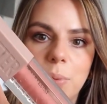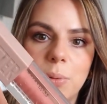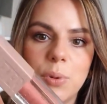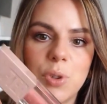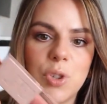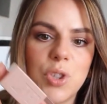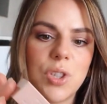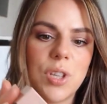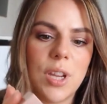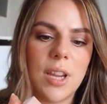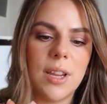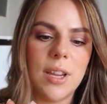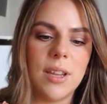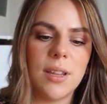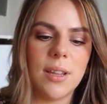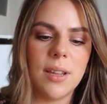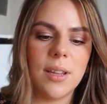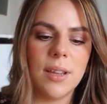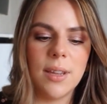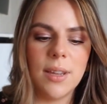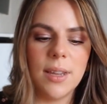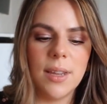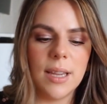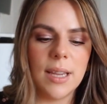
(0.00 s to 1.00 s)
shade.
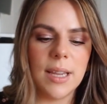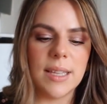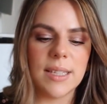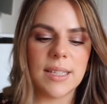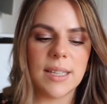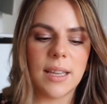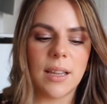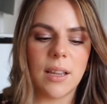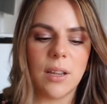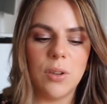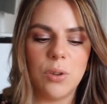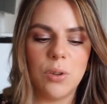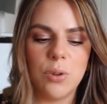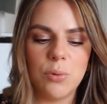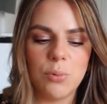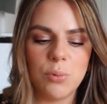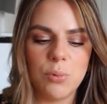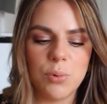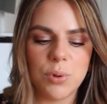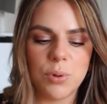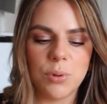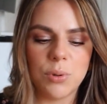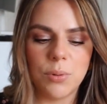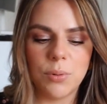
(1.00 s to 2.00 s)
It's like a
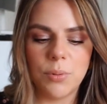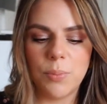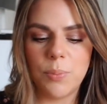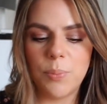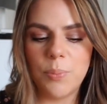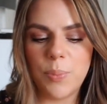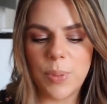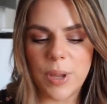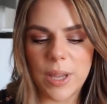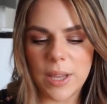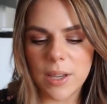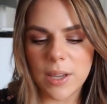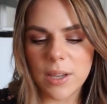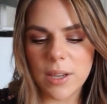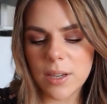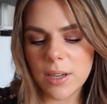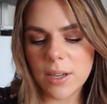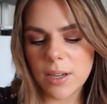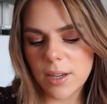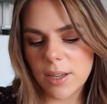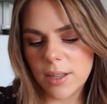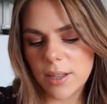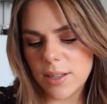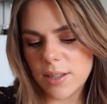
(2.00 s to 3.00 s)
neutral pink.
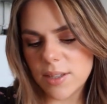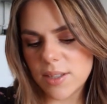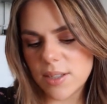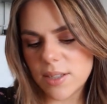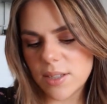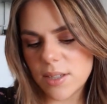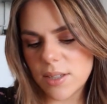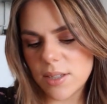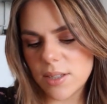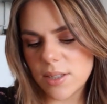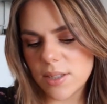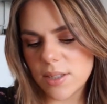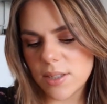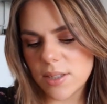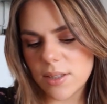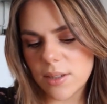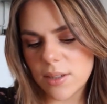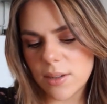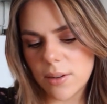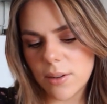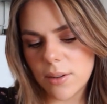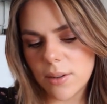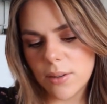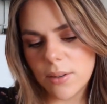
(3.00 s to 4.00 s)
This is
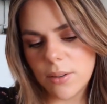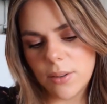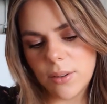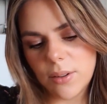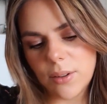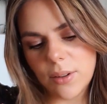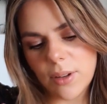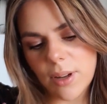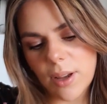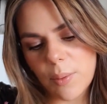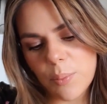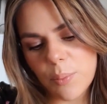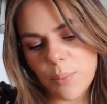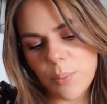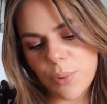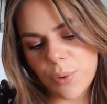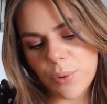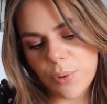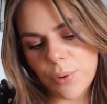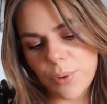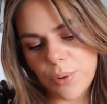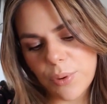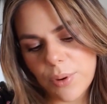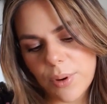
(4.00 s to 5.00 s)
the
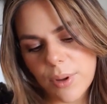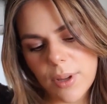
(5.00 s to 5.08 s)
number